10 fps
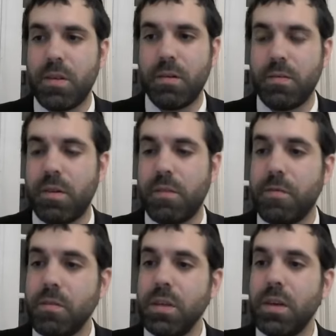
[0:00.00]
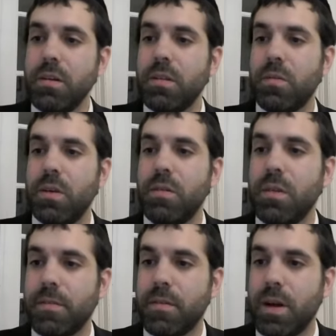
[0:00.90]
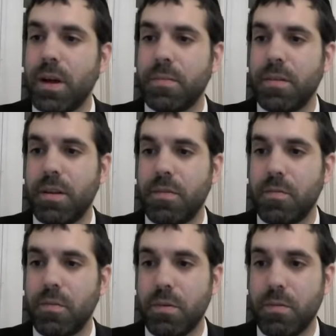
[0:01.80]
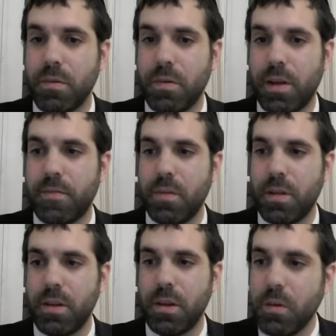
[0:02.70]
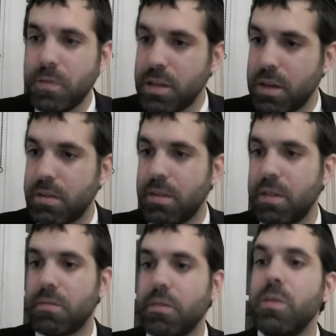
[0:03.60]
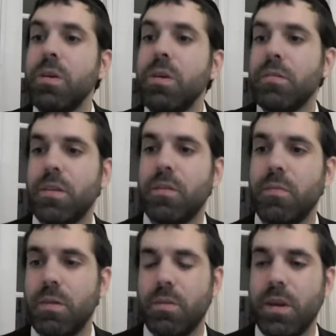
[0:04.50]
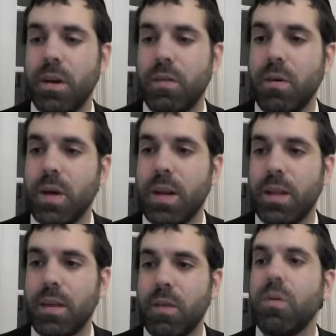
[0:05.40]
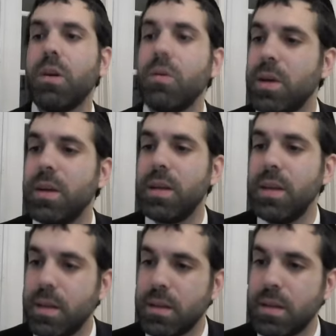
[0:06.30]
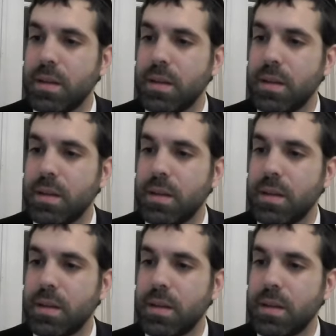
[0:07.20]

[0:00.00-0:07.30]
there's a full year that we don't have crops. And if we're if in a Yovel year, there's two years in a row that we're not growing anything. What are we going to eat?